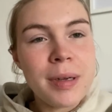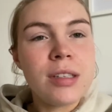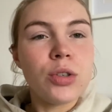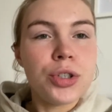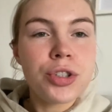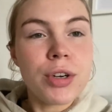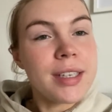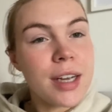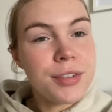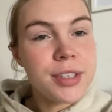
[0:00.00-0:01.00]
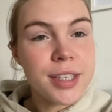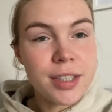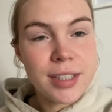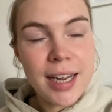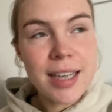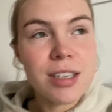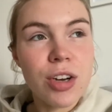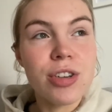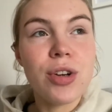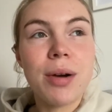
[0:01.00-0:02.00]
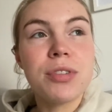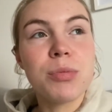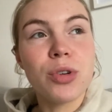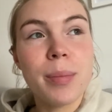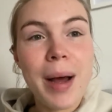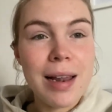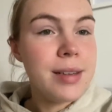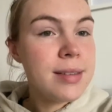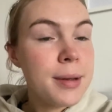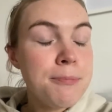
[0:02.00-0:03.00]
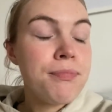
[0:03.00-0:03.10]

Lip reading: be so strict every single day as long as you have some sort of balance.